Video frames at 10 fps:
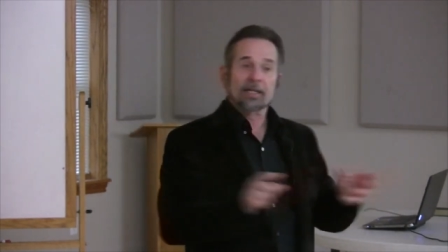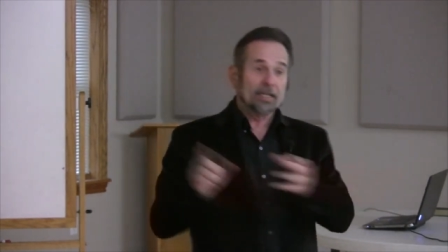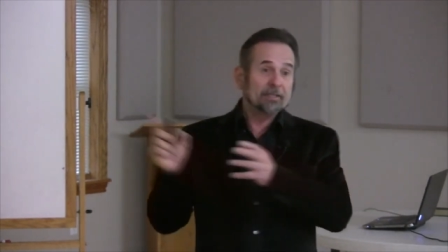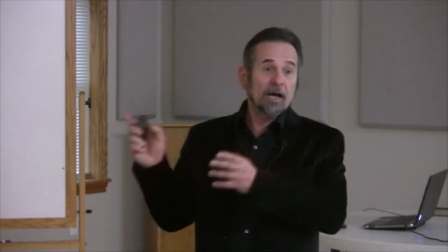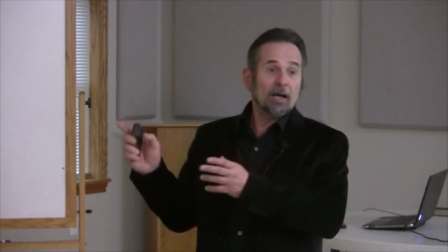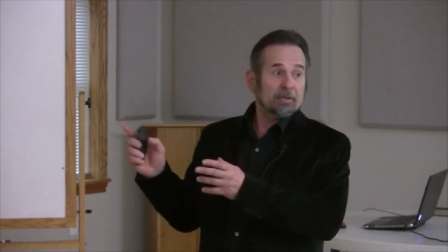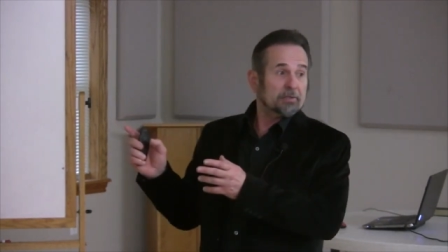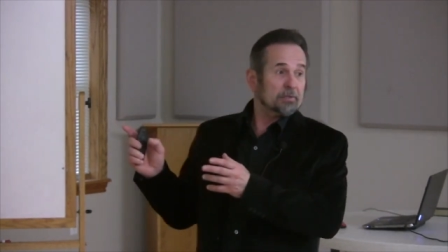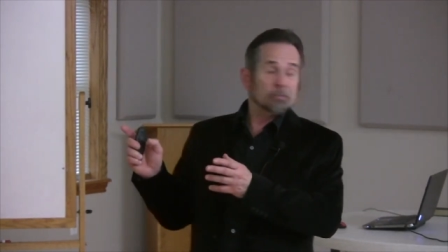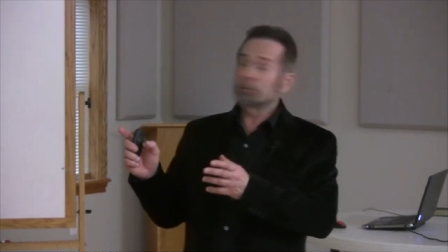And it
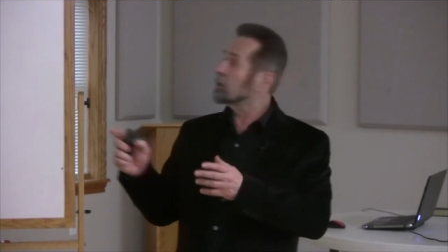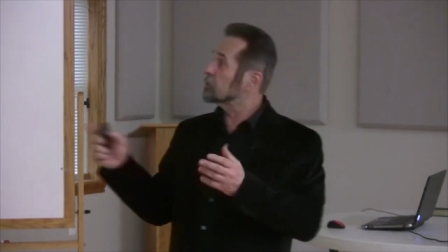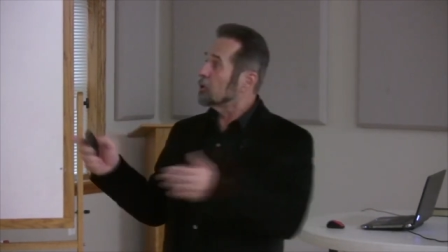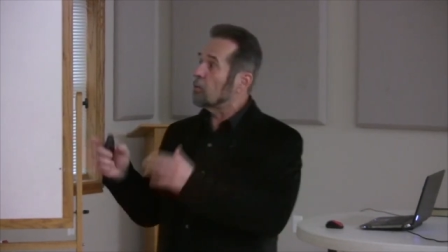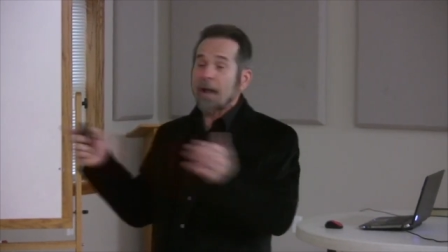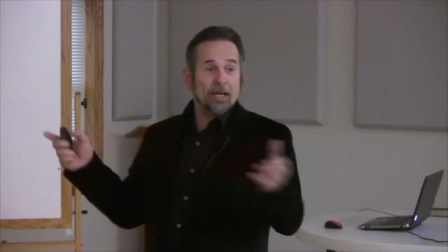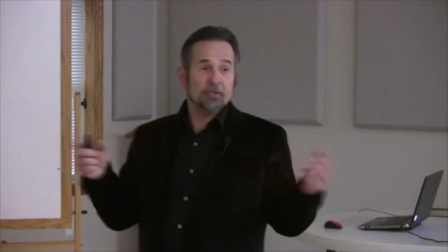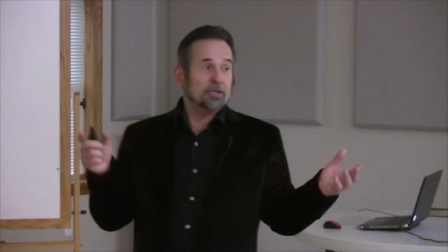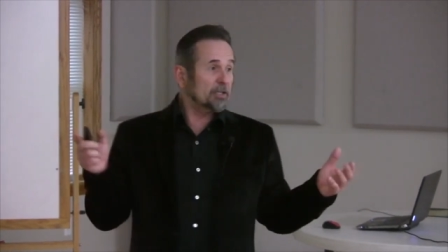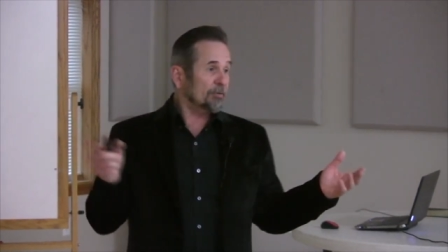does, because no man
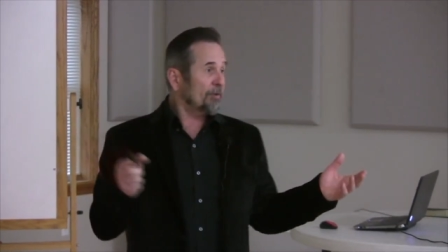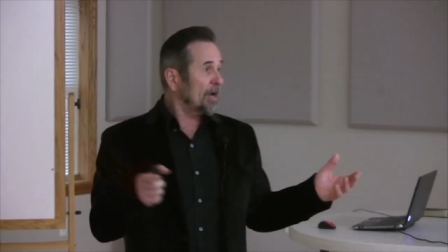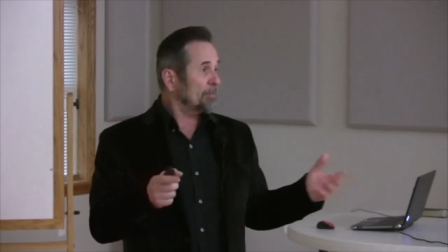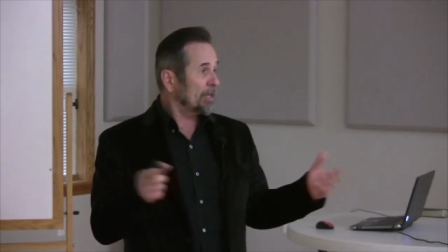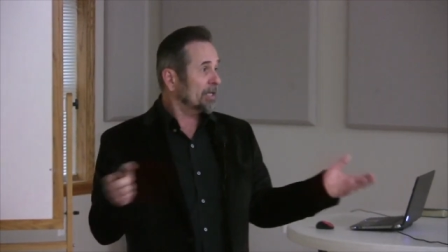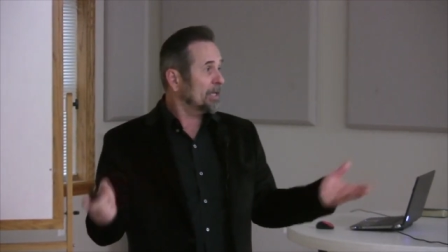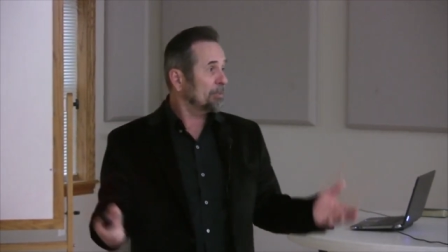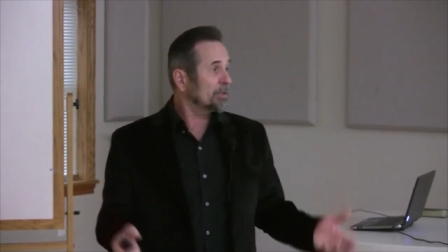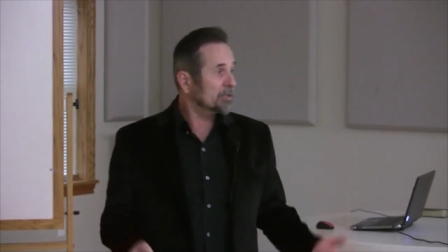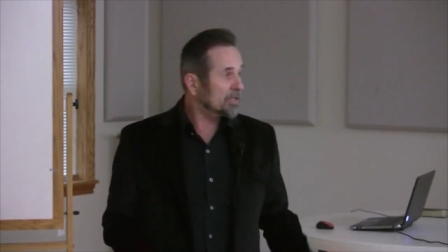is justified by the
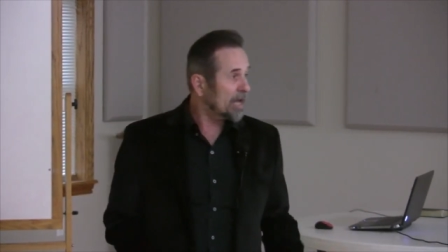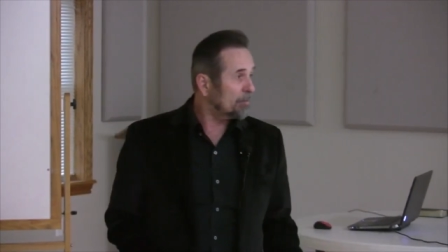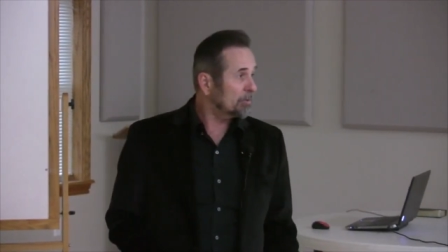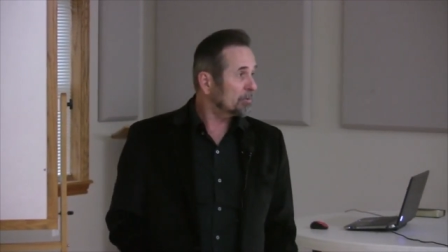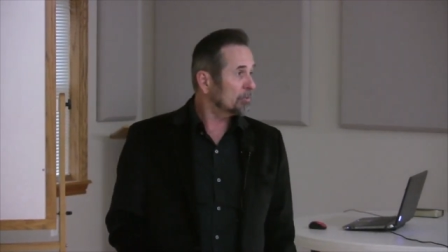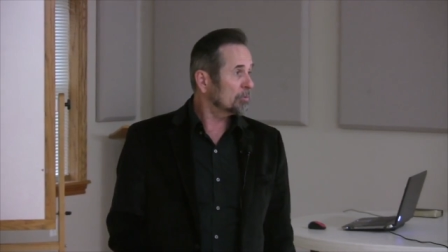keeping of the Sabbath.